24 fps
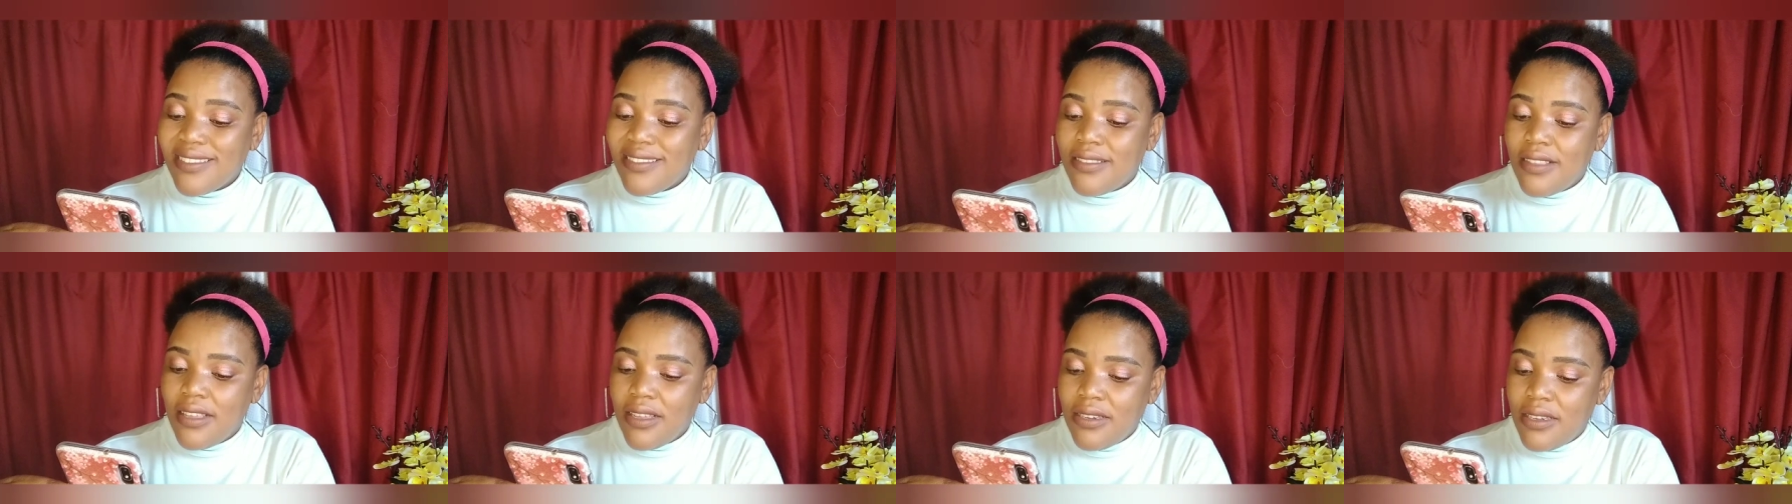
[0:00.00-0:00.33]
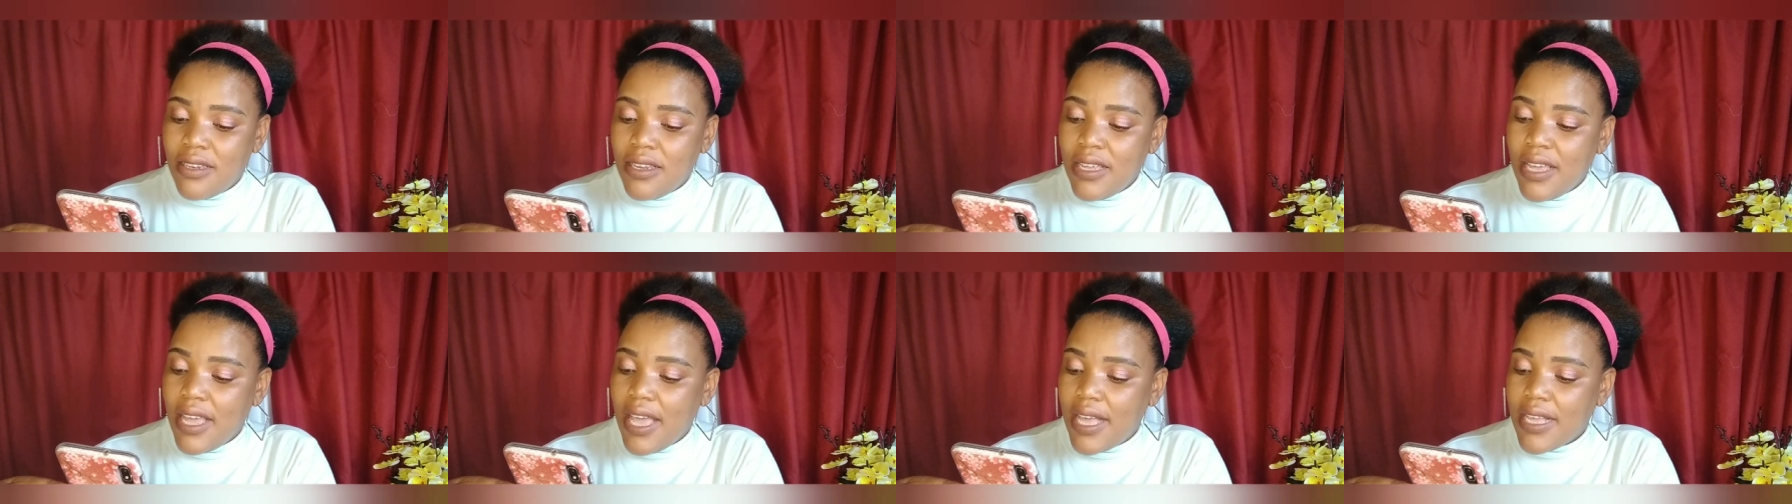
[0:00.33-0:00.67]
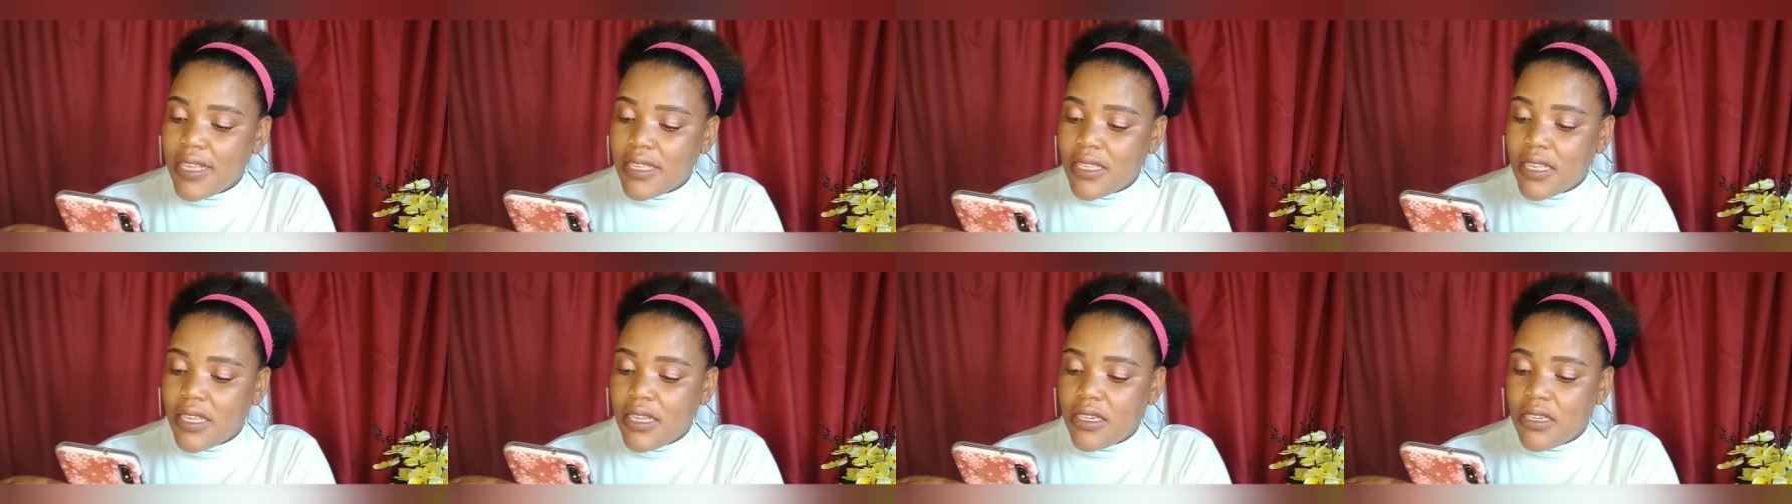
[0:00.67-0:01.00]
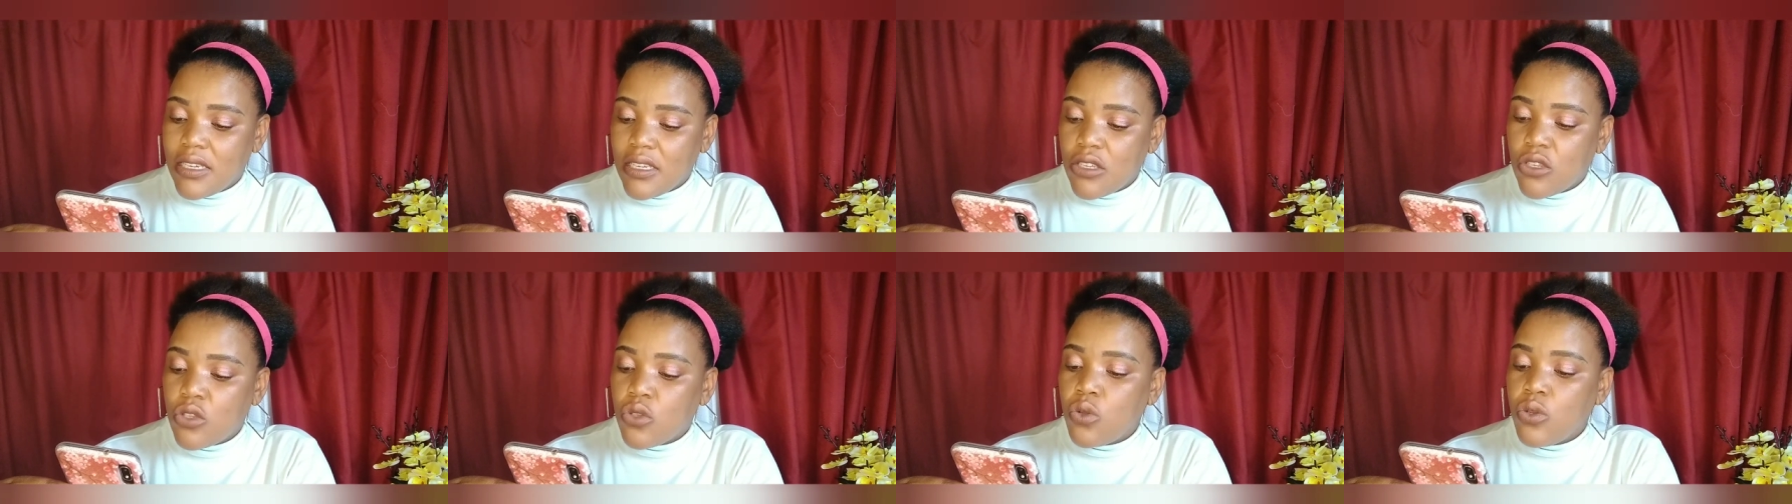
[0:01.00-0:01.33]
deadly as it
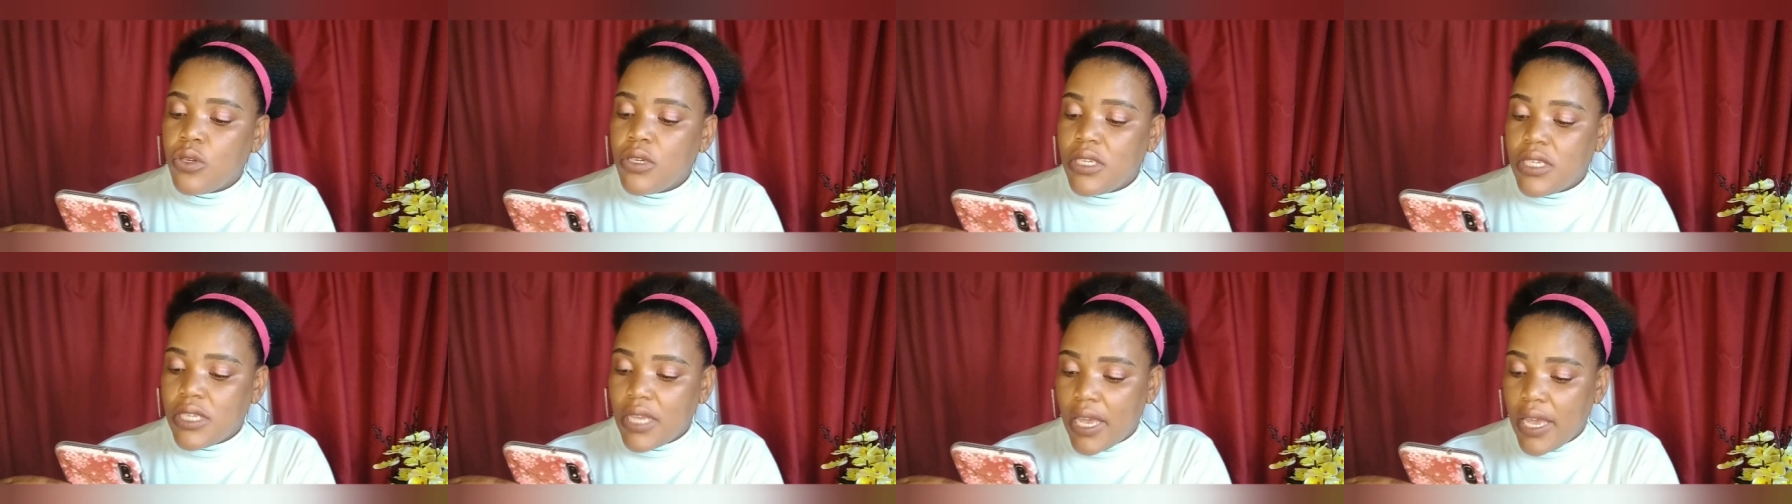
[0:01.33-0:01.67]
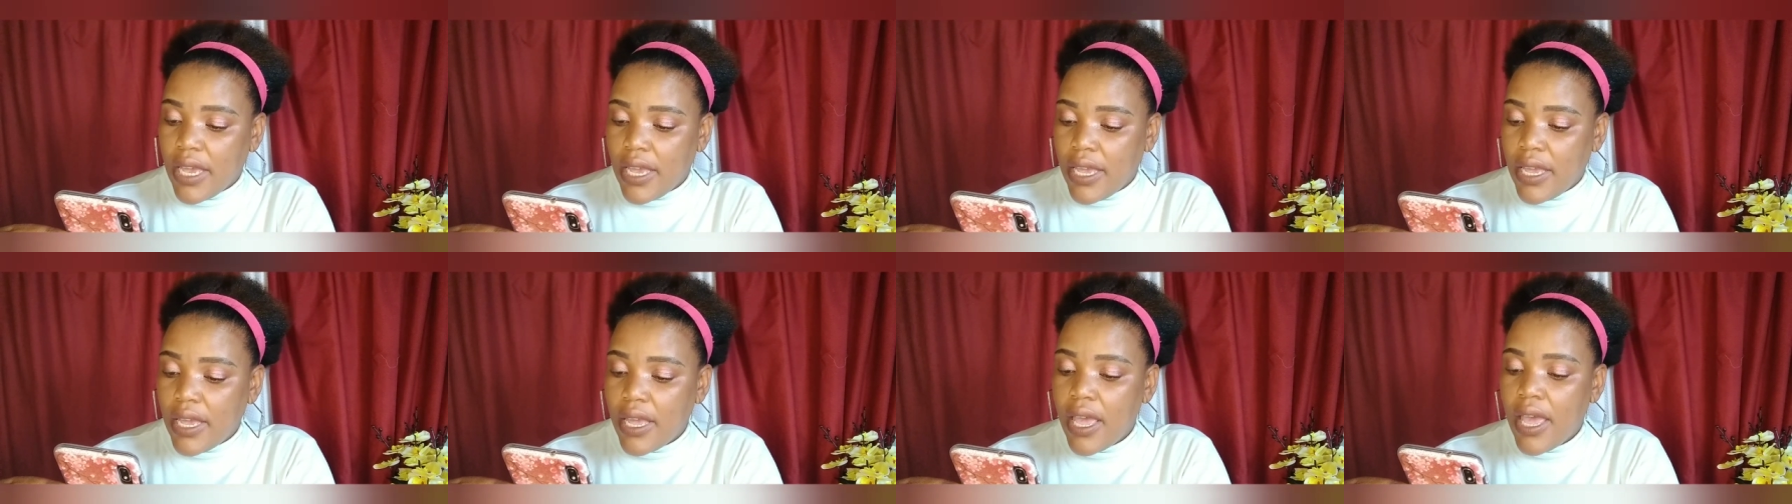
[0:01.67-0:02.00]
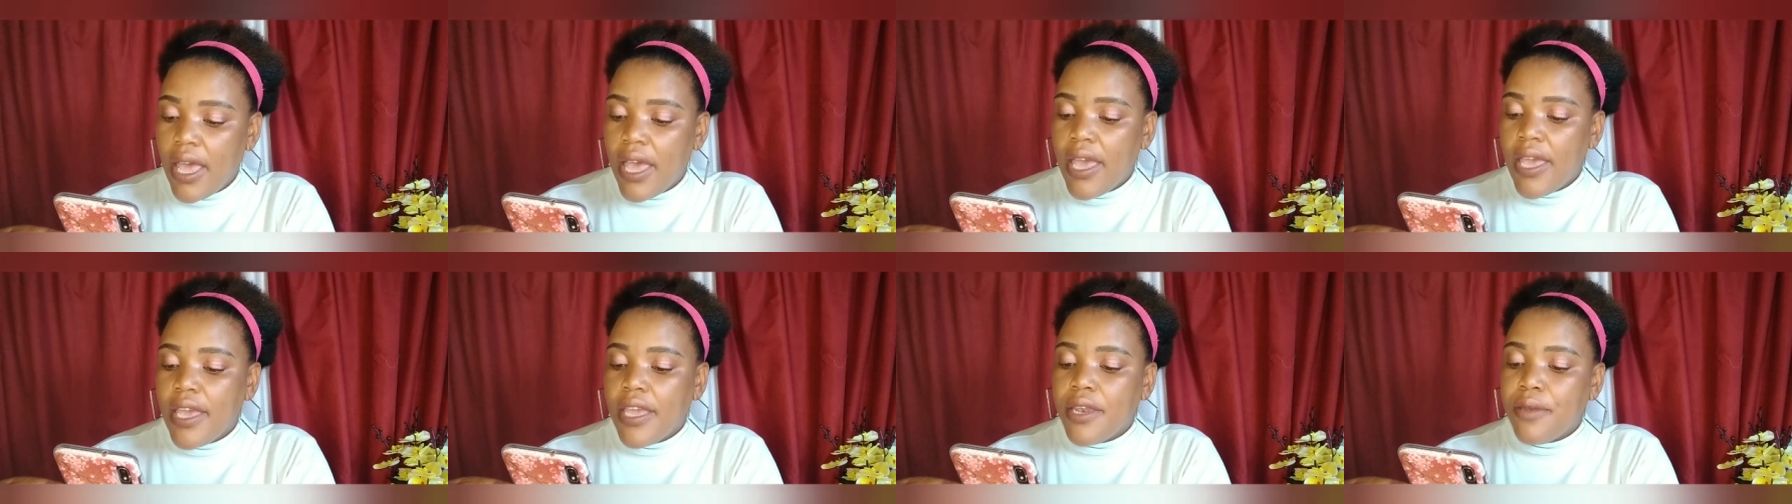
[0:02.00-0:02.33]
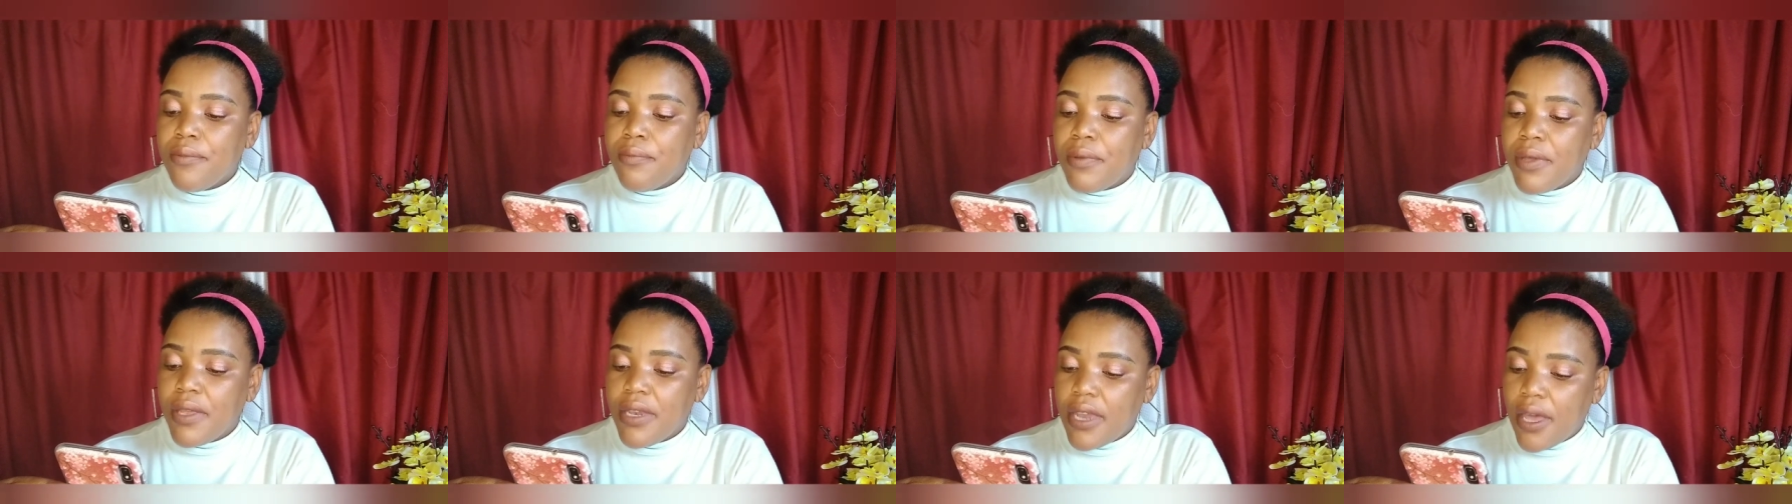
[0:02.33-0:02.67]
is today in
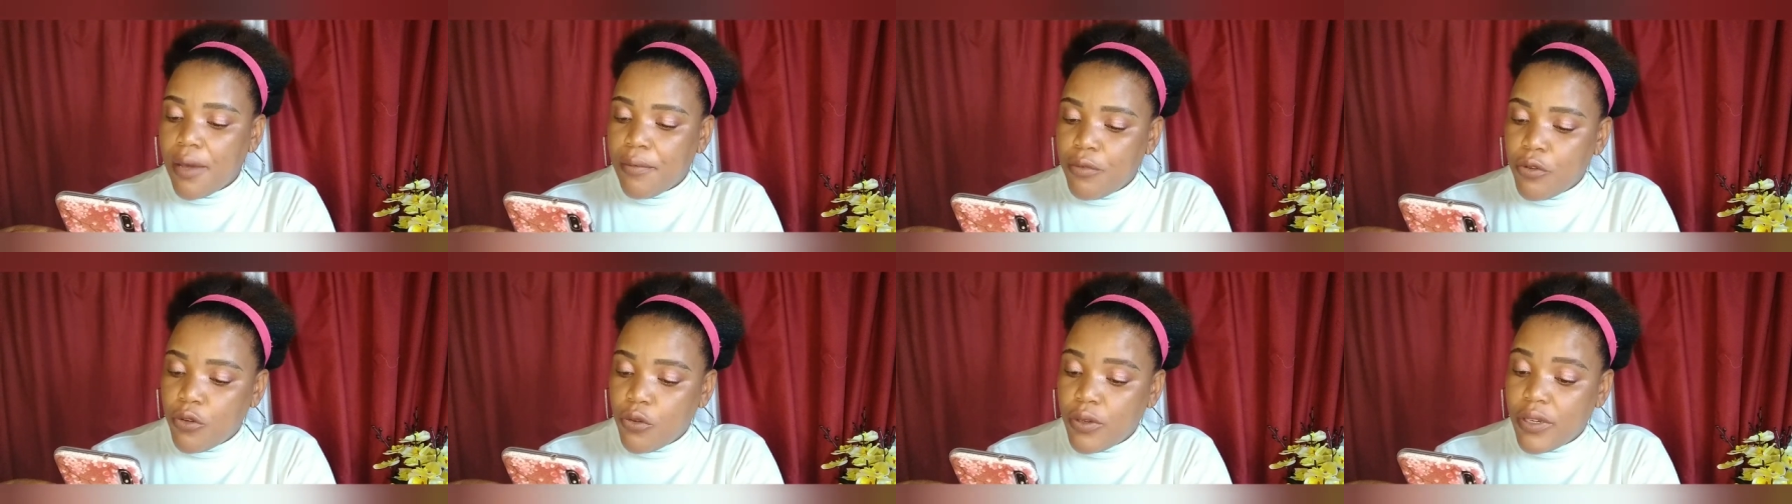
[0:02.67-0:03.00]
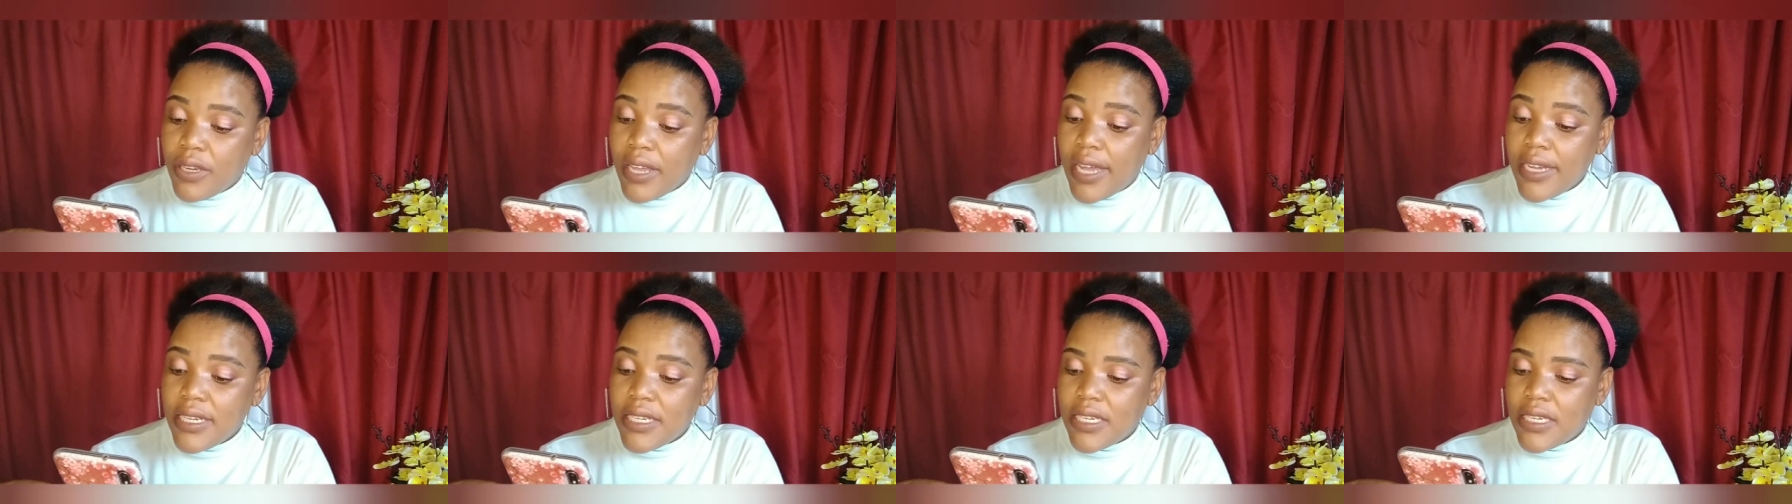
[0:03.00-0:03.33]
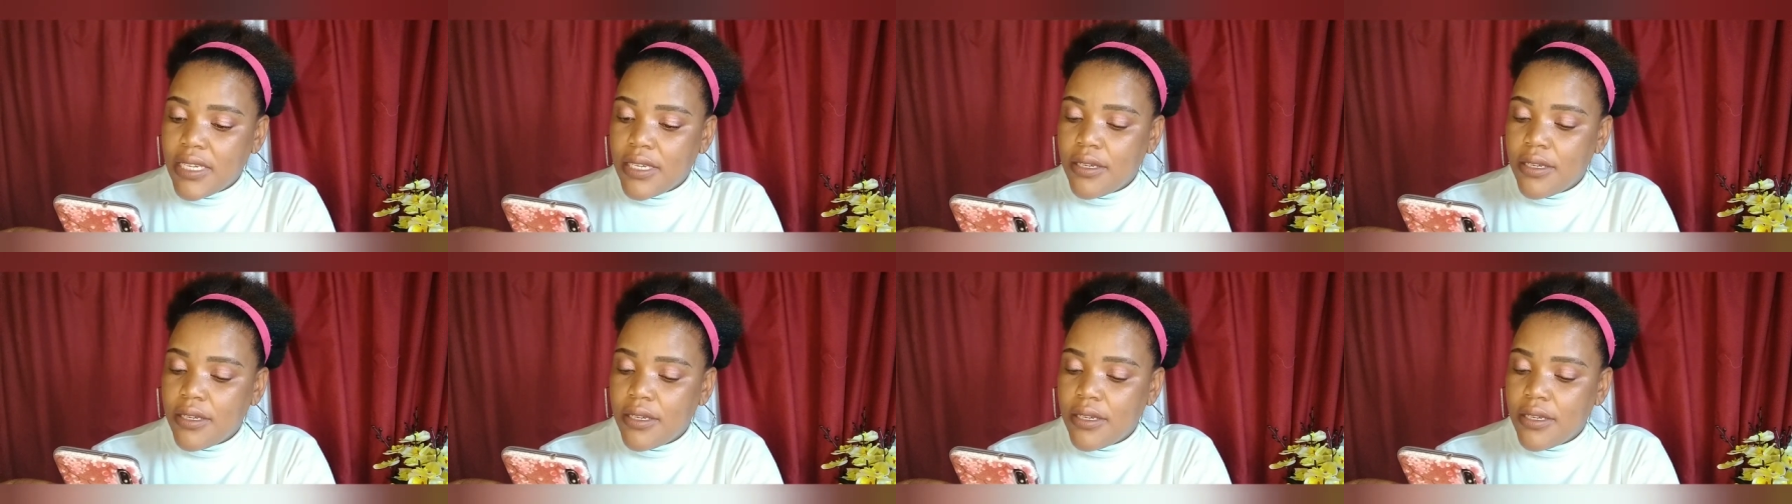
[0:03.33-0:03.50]
BW that